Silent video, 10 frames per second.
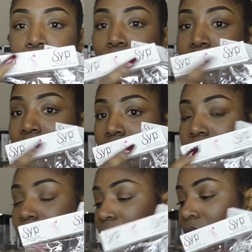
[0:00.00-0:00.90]
with the
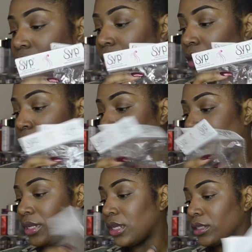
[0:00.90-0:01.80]

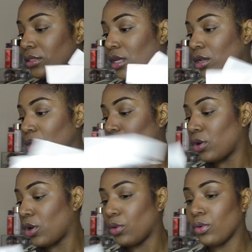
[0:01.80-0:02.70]
company
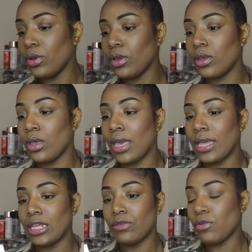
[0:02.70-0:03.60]
logo
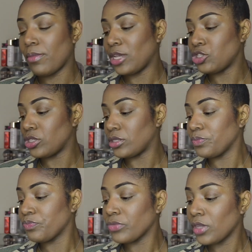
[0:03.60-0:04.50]
and information.
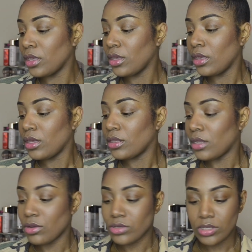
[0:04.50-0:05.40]

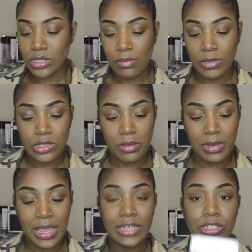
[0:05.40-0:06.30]
They also sent me some
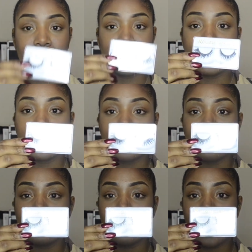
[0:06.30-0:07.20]
lashes.
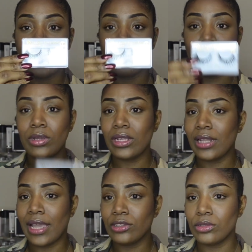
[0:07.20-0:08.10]
I don't really
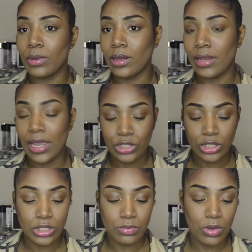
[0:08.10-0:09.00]
like to wear
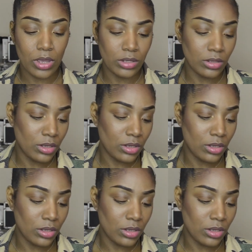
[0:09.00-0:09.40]
lashes, but